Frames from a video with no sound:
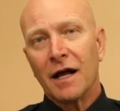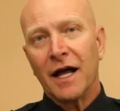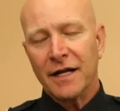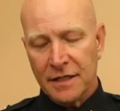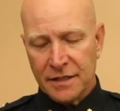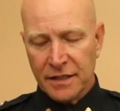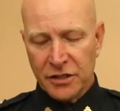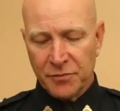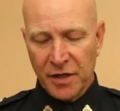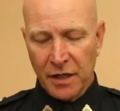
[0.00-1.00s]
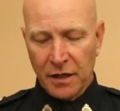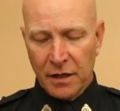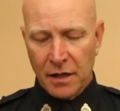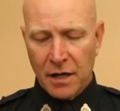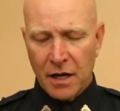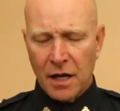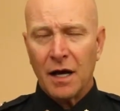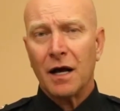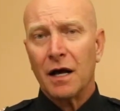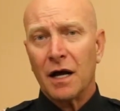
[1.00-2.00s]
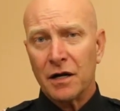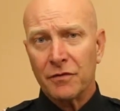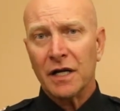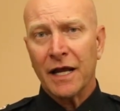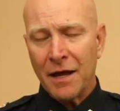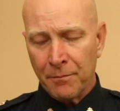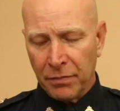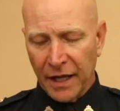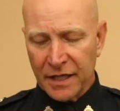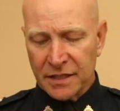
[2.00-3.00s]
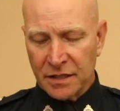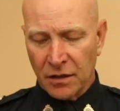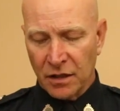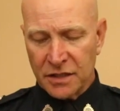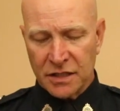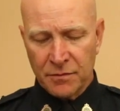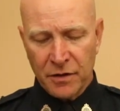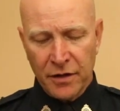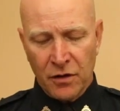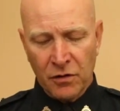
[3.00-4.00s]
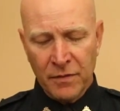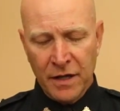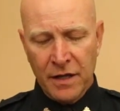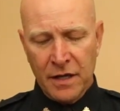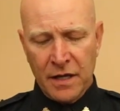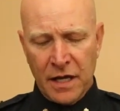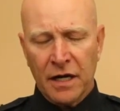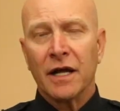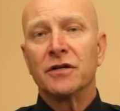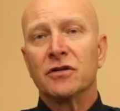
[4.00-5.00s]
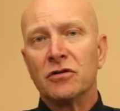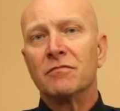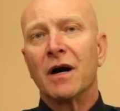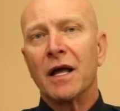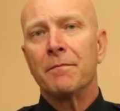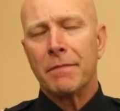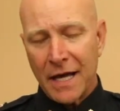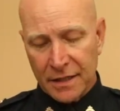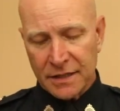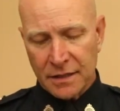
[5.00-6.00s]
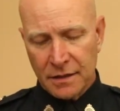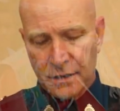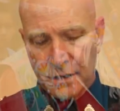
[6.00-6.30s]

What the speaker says: guide and teach me. I really am blessed to call Sudbury home, and I do my best